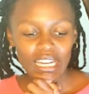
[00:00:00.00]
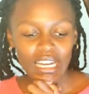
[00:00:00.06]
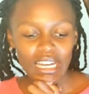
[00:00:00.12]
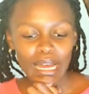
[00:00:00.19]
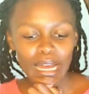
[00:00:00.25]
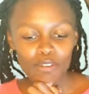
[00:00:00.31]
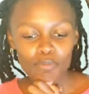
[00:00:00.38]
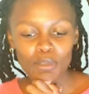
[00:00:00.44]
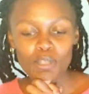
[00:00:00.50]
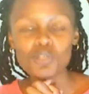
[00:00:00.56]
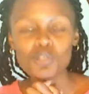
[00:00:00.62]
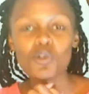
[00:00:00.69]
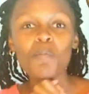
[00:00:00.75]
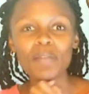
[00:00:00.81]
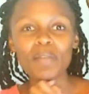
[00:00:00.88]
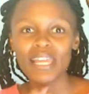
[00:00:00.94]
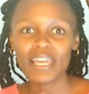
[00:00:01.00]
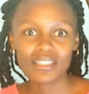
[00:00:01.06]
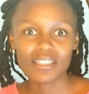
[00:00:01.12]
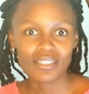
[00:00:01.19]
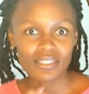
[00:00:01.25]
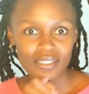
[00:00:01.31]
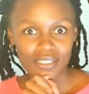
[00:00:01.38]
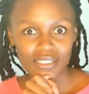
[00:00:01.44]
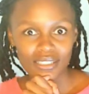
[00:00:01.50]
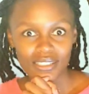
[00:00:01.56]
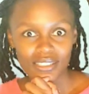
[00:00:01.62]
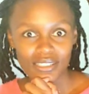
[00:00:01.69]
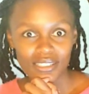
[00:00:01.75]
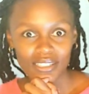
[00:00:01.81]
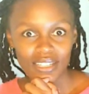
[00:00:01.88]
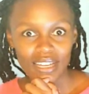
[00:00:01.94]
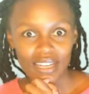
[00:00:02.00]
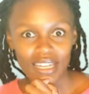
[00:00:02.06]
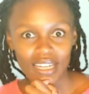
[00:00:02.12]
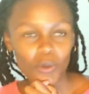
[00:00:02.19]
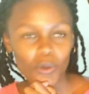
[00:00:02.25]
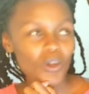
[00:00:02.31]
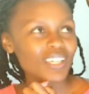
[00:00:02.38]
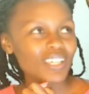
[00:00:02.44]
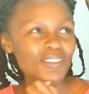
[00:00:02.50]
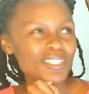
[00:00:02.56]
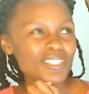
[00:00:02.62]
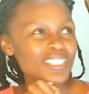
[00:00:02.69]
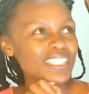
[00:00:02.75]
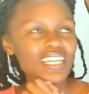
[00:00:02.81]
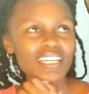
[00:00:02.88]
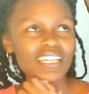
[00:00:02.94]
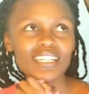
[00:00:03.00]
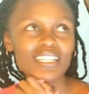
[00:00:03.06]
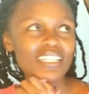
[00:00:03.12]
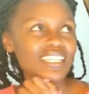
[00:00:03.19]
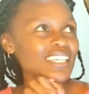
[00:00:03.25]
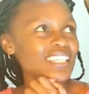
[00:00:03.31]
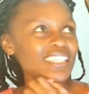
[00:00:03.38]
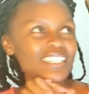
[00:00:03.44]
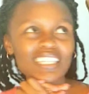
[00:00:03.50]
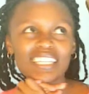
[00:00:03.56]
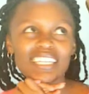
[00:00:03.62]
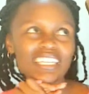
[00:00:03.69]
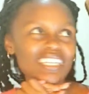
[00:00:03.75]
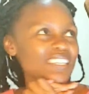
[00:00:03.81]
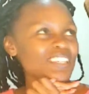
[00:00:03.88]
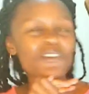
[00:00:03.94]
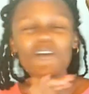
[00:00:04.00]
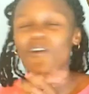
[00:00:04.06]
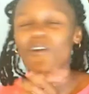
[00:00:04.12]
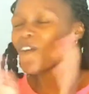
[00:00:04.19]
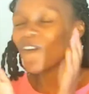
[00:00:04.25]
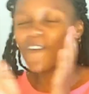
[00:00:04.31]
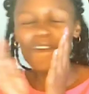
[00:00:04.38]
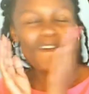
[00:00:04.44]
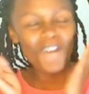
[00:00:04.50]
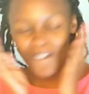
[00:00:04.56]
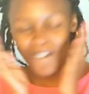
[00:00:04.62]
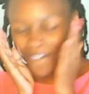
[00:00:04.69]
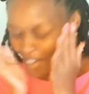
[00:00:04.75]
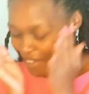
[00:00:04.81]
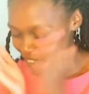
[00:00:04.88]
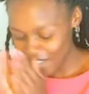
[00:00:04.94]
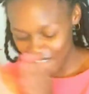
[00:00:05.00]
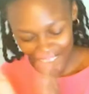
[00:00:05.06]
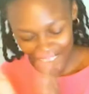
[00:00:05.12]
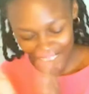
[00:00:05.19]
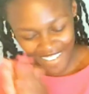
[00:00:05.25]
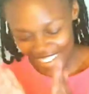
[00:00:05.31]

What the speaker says: I've been so blessed. Kore kisiking yo.